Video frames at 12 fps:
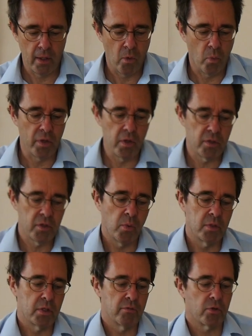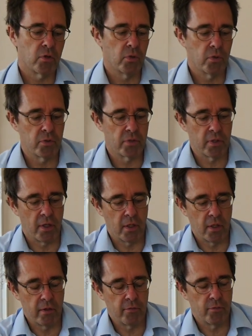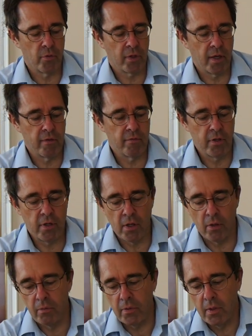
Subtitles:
When you actually want to record in 4K video,